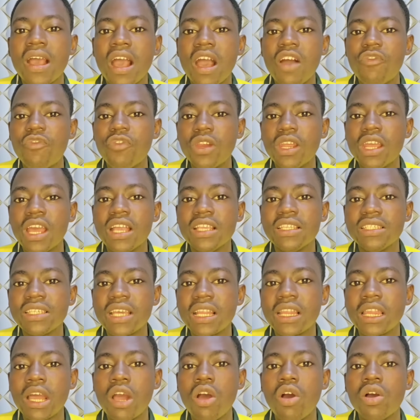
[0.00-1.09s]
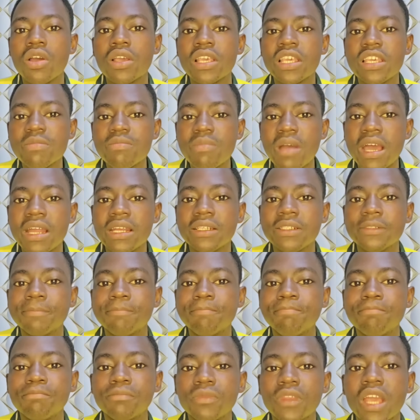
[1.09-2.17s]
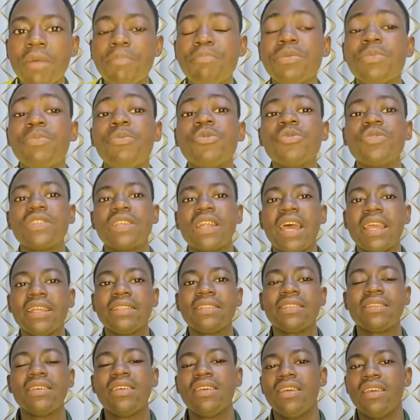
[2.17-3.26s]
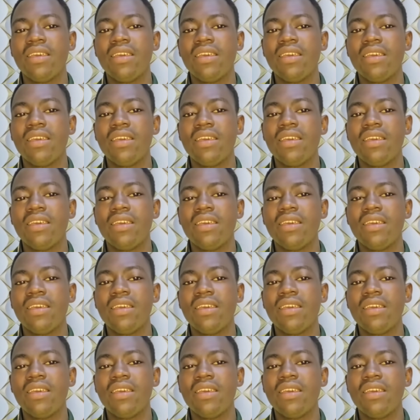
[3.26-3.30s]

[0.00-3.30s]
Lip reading: African Charter on Human and People's Rights.